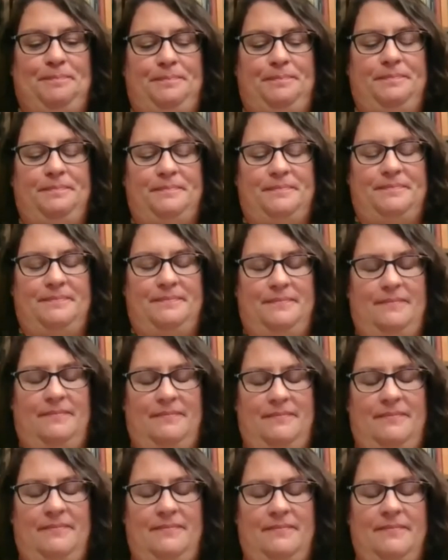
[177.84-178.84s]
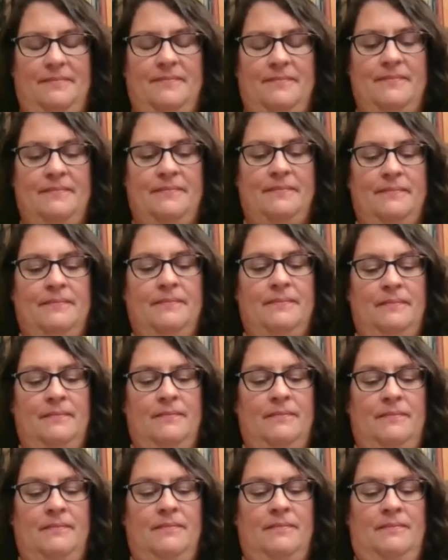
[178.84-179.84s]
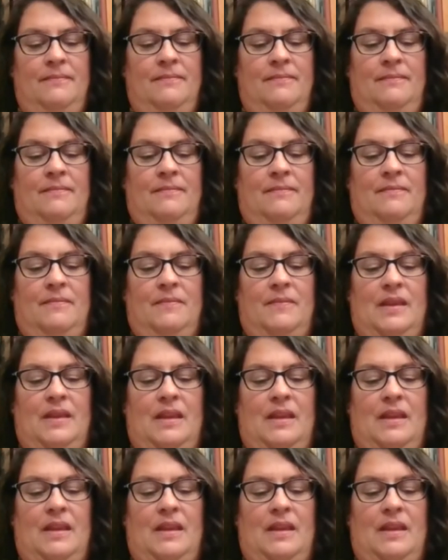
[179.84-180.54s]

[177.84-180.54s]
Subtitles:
Nothing is said.